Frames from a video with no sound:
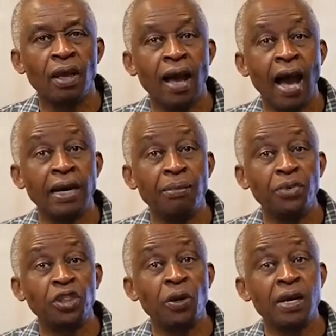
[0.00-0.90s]
And the
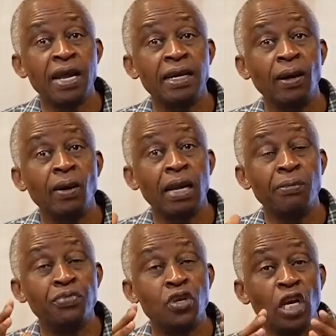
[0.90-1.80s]
mission ended on a
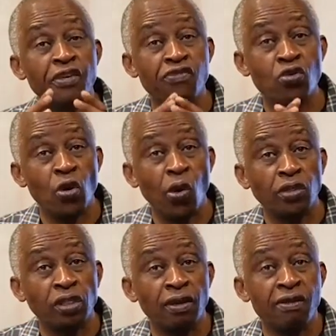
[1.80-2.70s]
beautiful
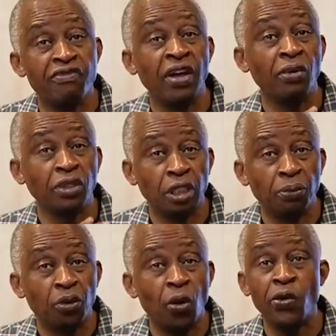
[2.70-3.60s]
note. Fellowship,
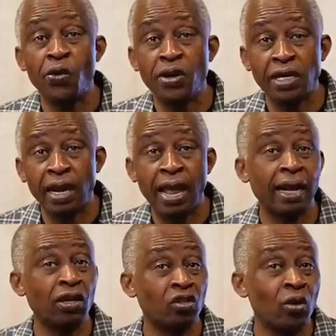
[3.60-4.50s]
koinonia, like
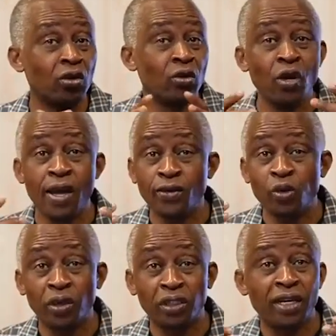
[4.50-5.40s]
I showed you 2
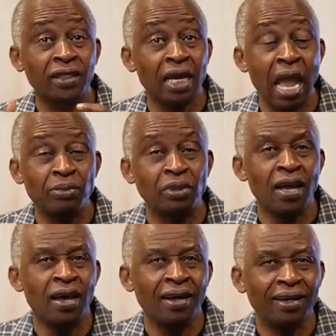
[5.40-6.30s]
or 3 times,
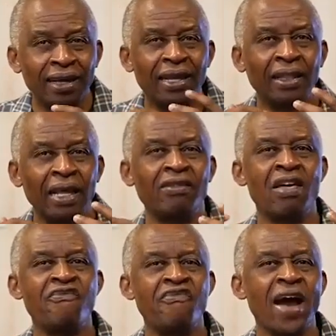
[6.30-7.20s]
the
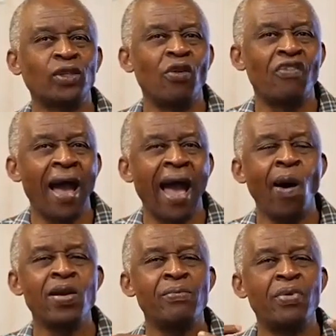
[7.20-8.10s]
fact of how
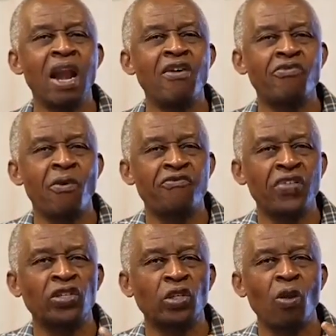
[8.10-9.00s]
the brethren from
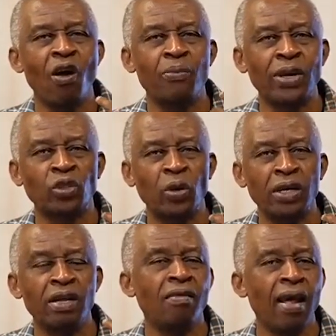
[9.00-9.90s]
First Love, Pastor
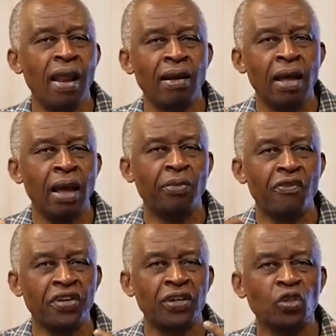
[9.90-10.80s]
Nirwal and
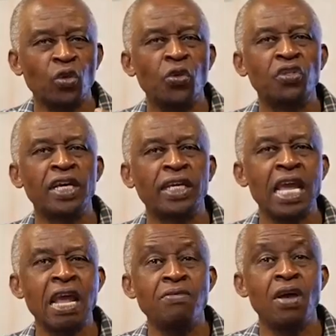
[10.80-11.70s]
Prophet Osi
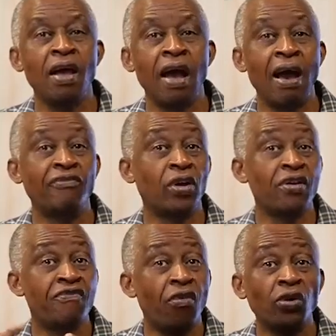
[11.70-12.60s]
came, and for the
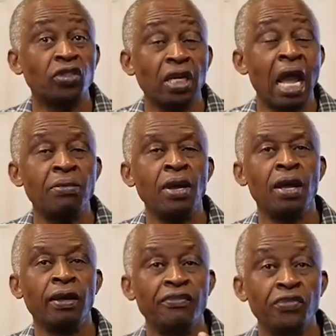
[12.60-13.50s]
first time,
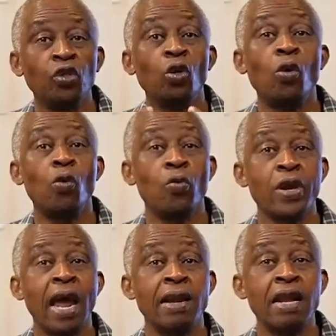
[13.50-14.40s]
even though we
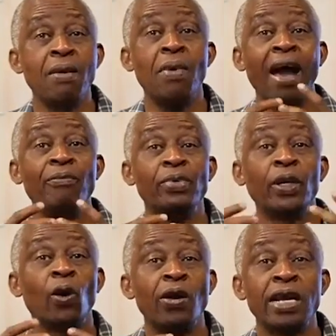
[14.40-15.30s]
and them have been
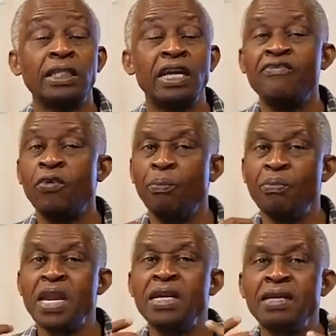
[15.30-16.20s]
connected for
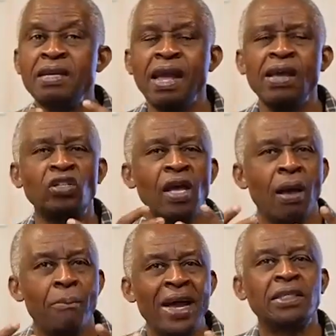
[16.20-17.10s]
many years,
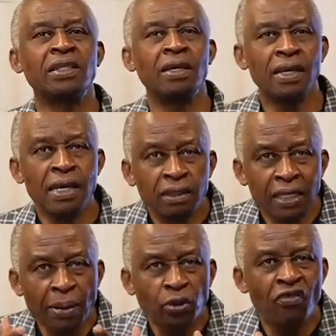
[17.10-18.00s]
but in
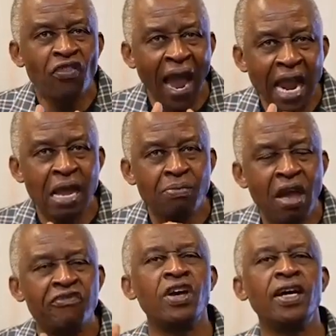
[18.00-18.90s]
terms of
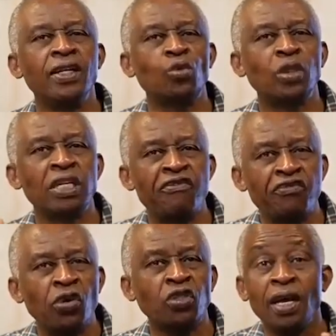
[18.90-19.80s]
IMF, this was their
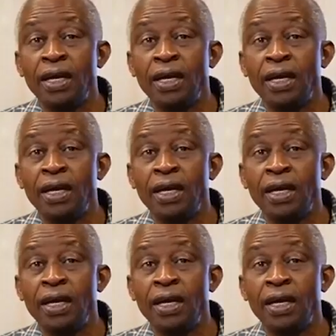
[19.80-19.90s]
first.